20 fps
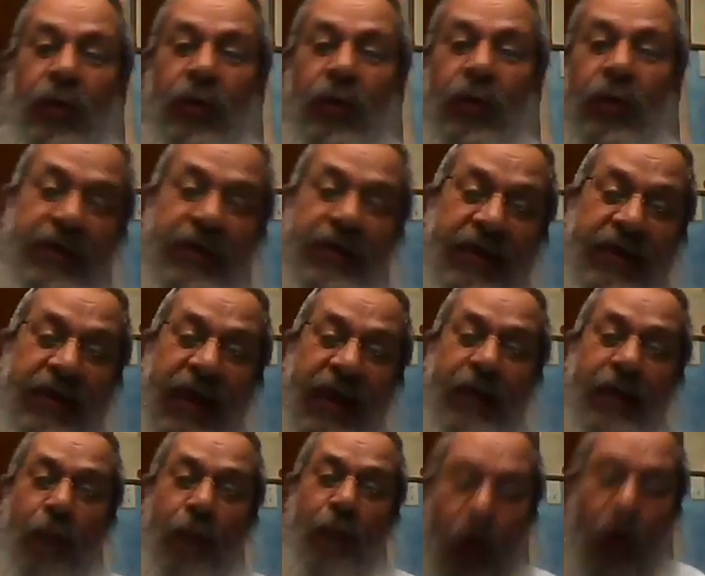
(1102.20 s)
he came
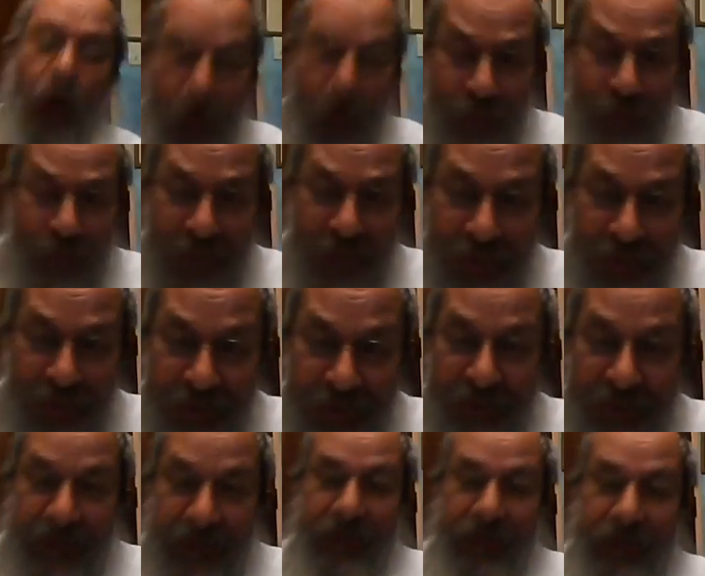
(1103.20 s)
home,
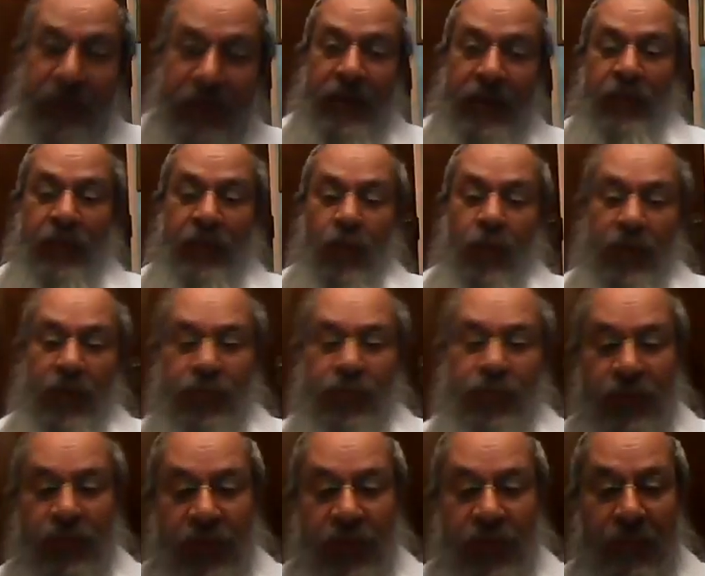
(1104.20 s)
he wanted
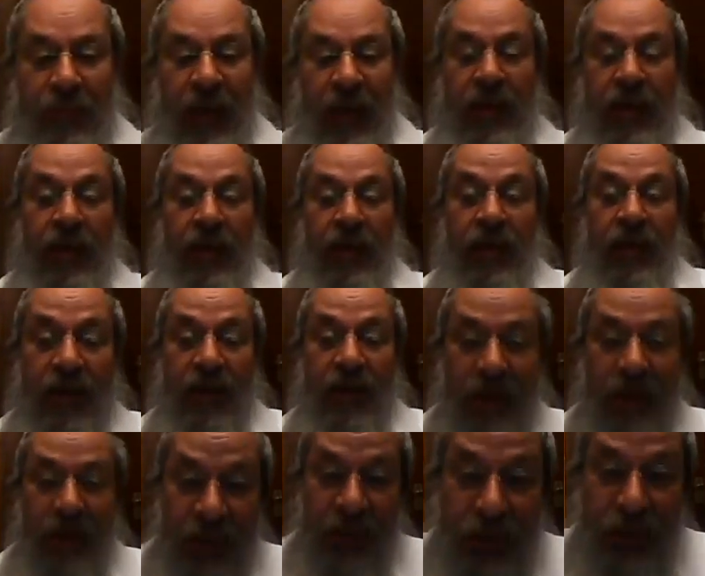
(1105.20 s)
to make
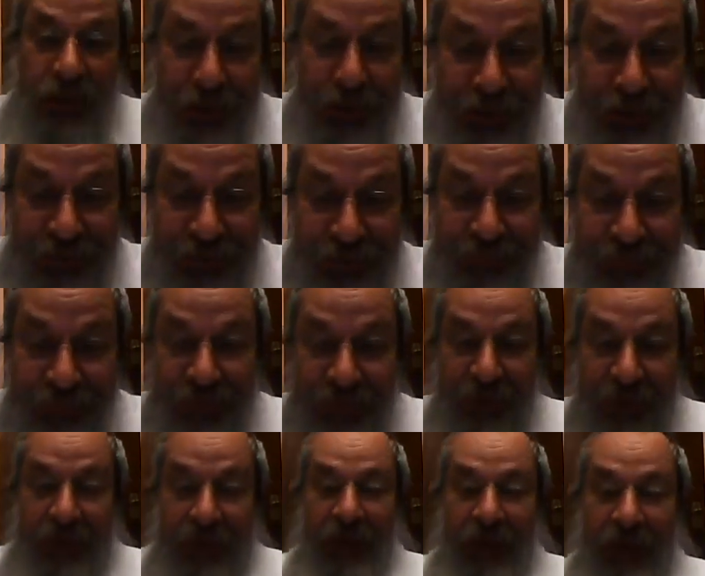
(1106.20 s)
Kiddush,
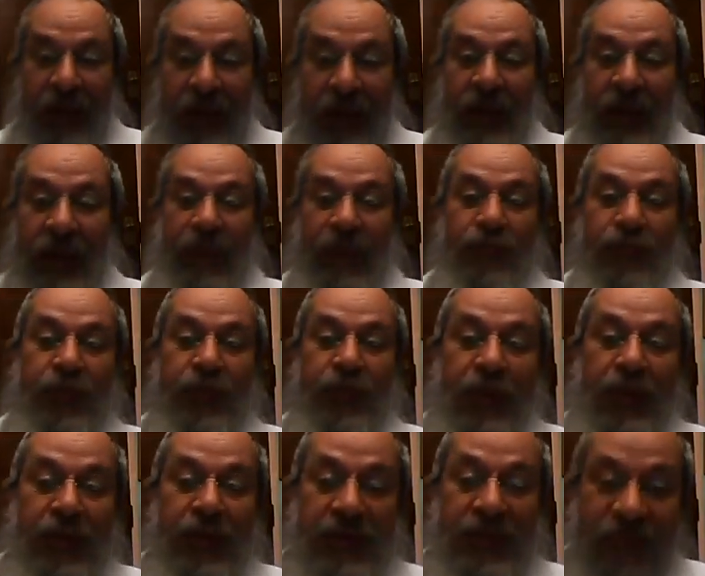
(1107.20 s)
and
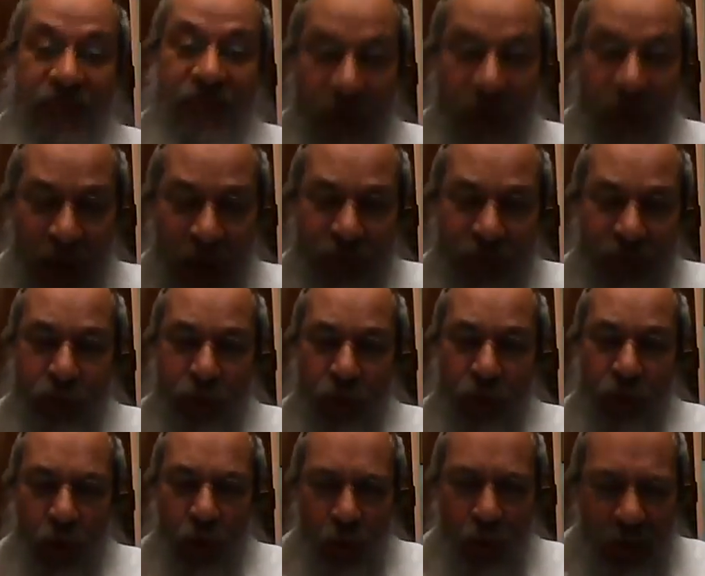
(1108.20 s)
his
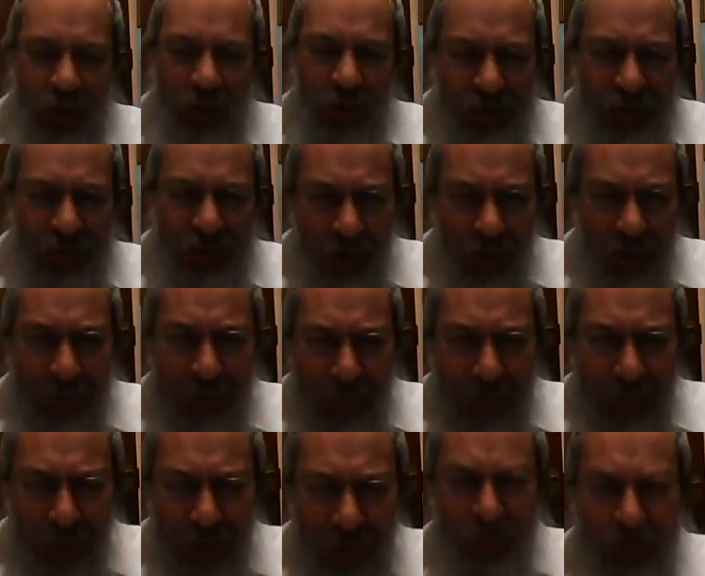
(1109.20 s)
father-in-law, who was so
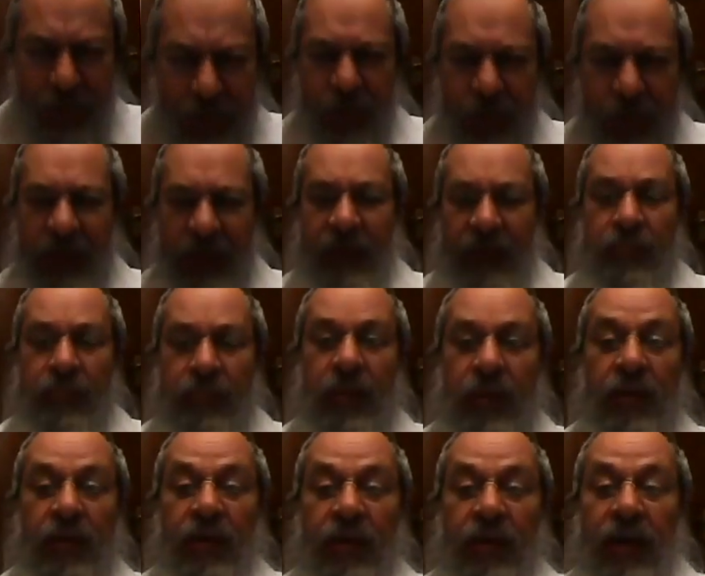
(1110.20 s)
opposed to him,
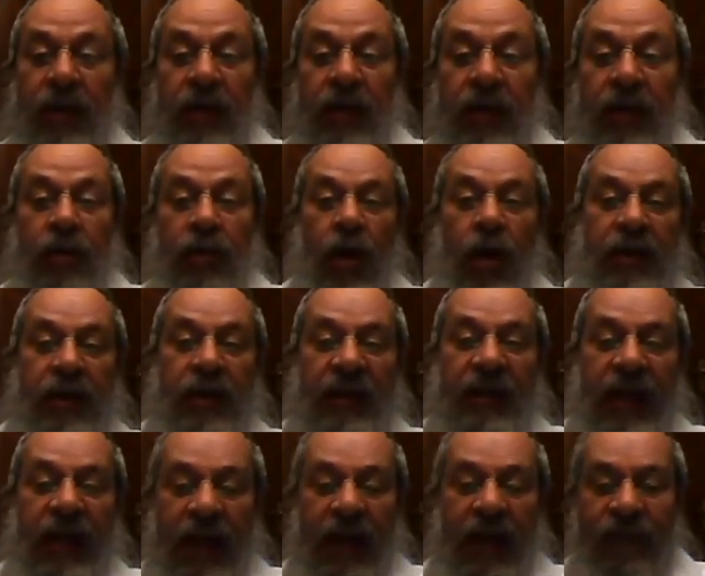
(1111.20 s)
had locked
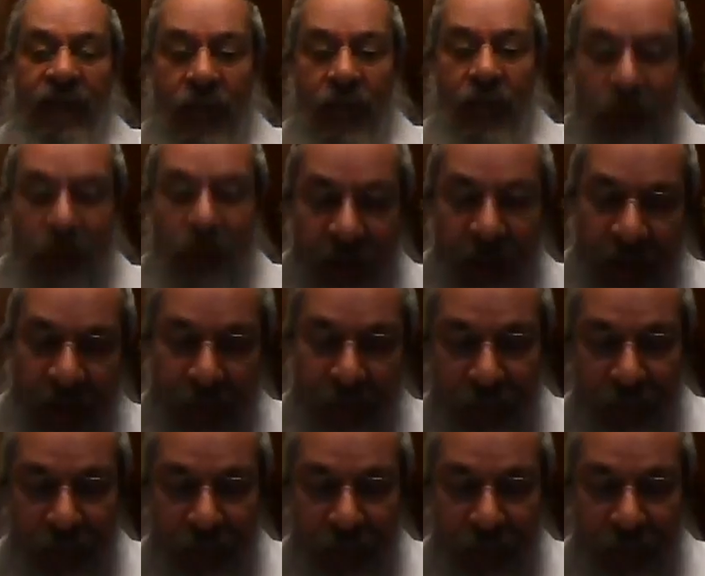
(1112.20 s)
everything up.